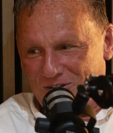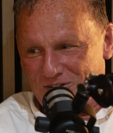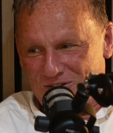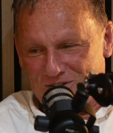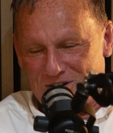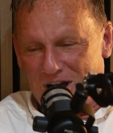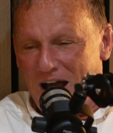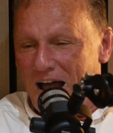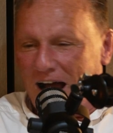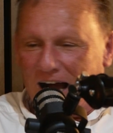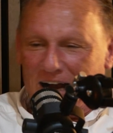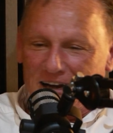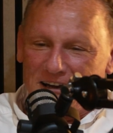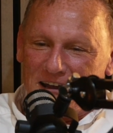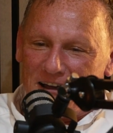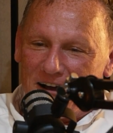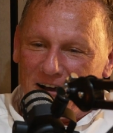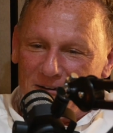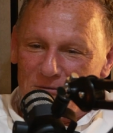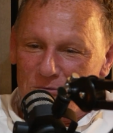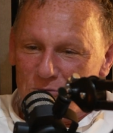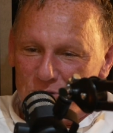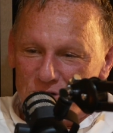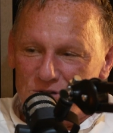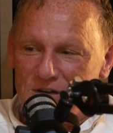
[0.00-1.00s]
Yeah. I
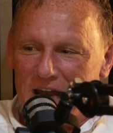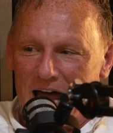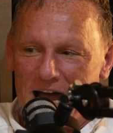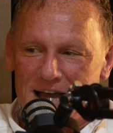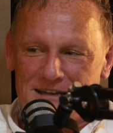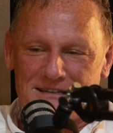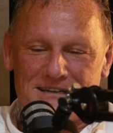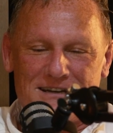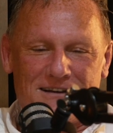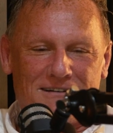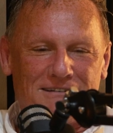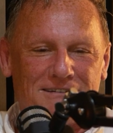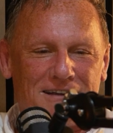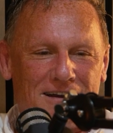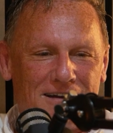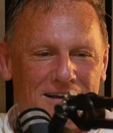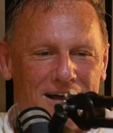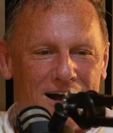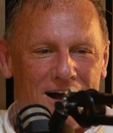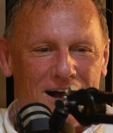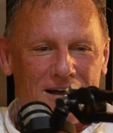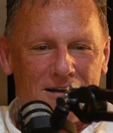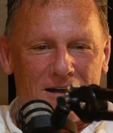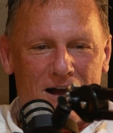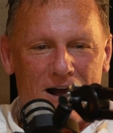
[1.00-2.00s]
get one last thing I'll tell
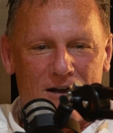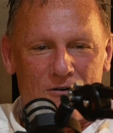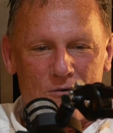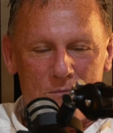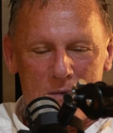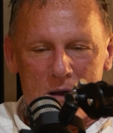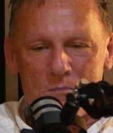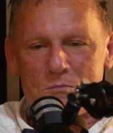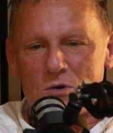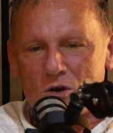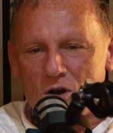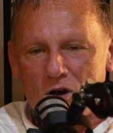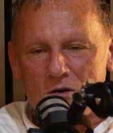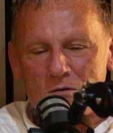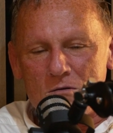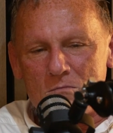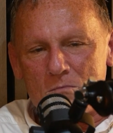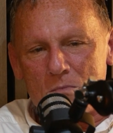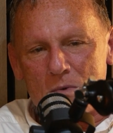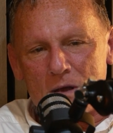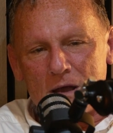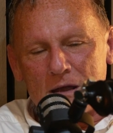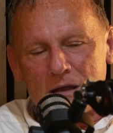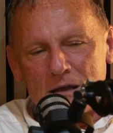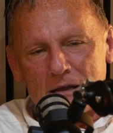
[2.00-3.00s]
you. I remember
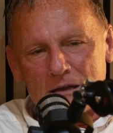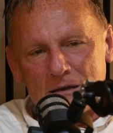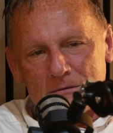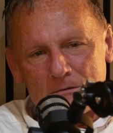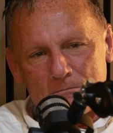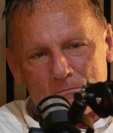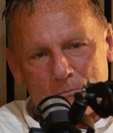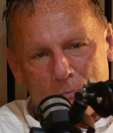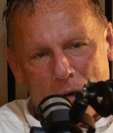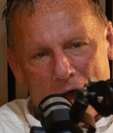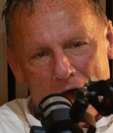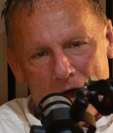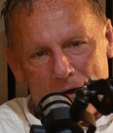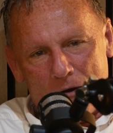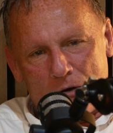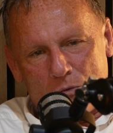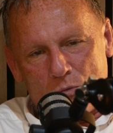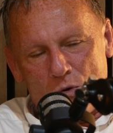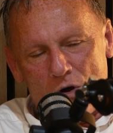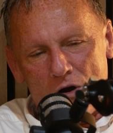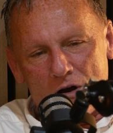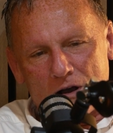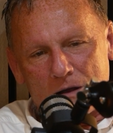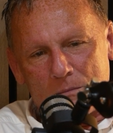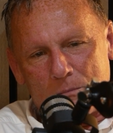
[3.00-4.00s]

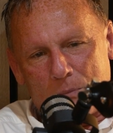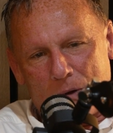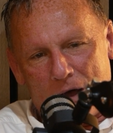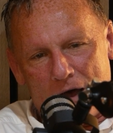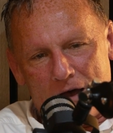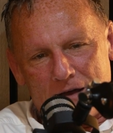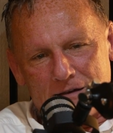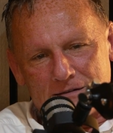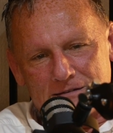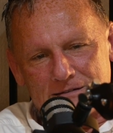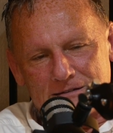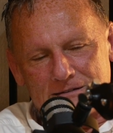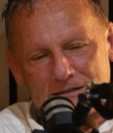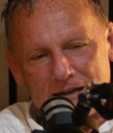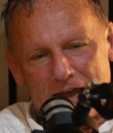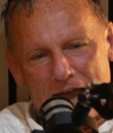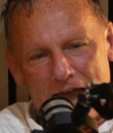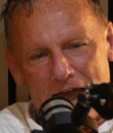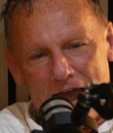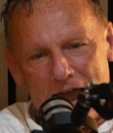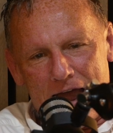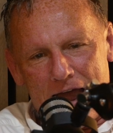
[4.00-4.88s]
walking past